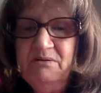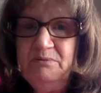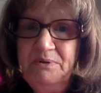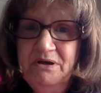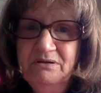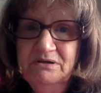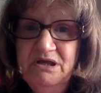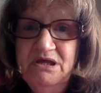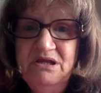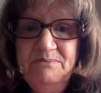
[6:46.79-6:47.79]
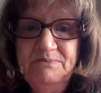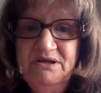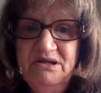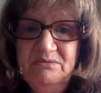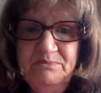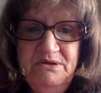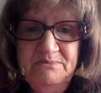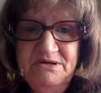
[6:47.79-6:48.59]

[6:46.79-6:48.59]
But apparently, anybody can be a